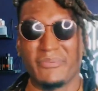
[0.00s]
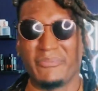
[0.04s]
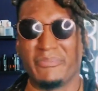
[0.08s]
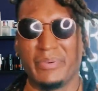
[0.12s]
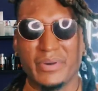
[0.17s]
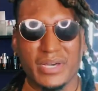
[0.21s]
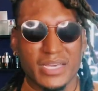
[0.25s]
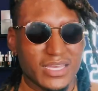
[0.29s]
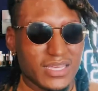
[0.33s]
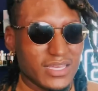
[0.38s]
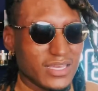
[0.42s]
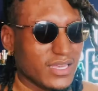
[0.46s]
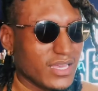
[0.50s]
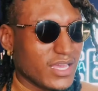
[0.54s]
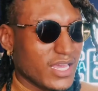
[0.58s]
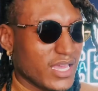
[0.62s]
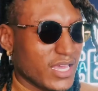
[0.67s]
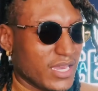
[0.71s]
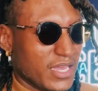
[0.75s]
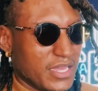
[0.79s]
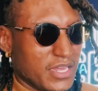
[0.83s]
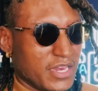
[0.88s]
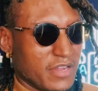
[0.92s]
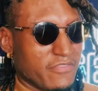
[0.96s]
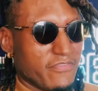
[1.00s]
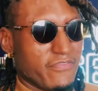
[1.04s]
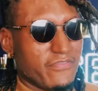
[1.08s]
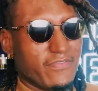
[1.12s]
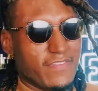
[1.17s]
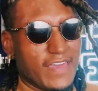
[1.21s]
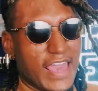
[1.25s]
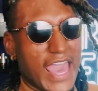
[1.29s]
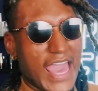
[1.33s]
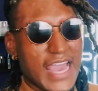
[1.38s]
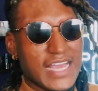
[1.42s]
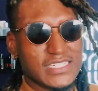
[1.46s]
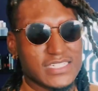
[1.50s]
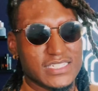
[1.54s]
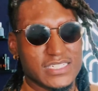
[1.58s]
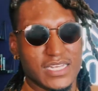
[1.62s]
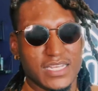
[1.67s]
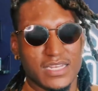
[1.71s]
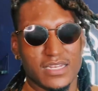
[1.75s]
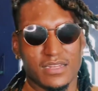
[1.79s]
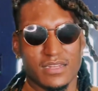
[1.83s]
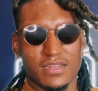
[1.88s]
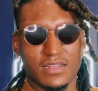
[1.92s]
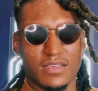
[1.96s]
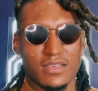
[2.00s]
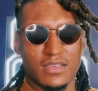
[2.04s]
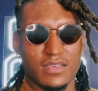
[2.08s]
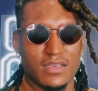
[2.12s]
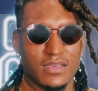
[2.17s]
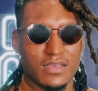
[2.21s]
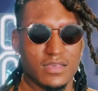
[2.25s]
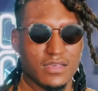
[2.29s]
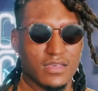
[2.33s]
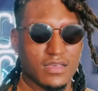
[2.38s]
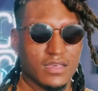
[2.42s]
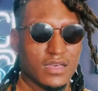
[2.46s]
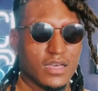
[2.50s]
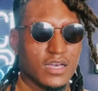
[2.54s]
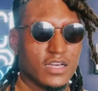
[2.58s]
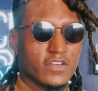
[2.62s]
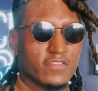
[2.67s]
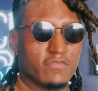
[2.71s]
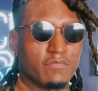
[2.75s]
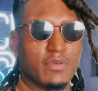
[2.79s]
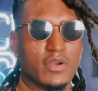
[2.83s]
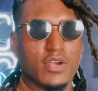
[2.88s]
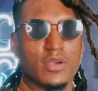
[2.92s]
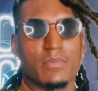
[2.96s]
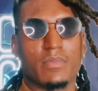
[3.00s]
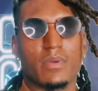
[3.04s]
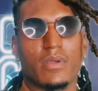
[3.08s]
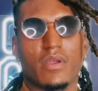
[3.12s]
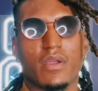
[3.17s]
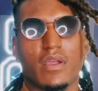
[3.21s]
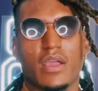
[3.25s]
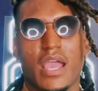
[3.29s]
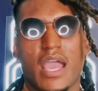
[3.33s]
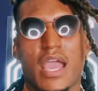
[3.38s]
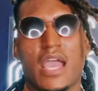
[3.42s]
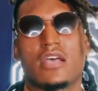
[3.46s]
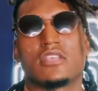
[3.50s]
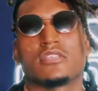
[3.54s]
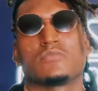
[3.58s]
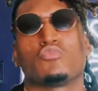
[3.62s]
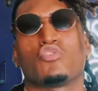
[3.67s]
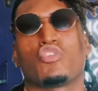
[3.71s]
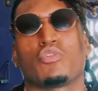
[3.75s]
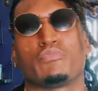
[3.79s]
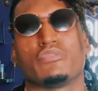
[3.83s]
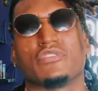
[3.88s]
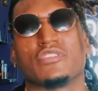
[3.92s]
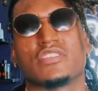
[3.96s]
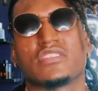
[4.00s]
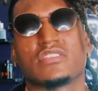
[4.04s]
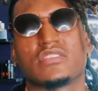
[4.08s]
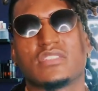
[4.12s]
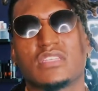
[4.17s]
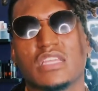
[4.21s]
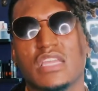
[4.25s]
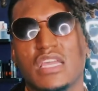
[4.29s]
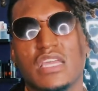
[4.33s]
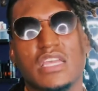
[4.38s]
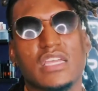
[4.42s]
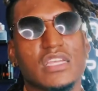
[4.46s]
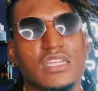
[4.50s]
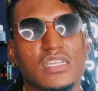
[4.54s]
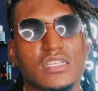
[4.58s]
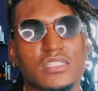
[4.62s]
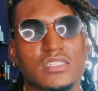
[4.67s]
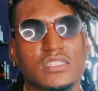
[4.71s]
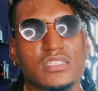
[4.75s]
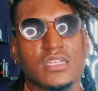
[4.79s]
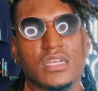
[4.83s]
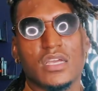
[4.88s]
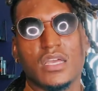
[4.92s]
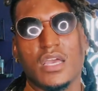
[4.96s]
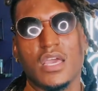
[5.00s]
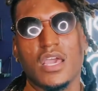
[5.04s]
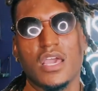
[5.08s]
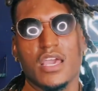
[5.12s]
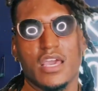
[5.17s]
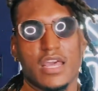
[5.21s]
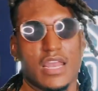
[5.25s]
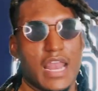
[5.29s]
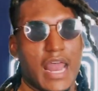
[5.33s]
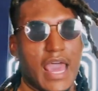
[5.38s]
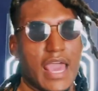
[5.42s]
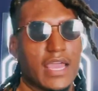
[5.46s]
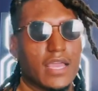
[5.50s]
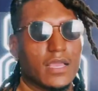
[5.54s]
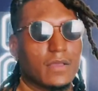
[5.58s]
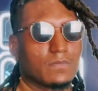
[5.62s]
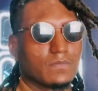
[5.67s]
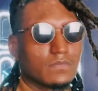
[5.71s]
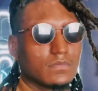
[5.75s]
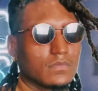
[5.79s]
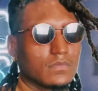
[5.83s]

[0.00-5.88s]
but the fashion of Burberry has more prestige. Like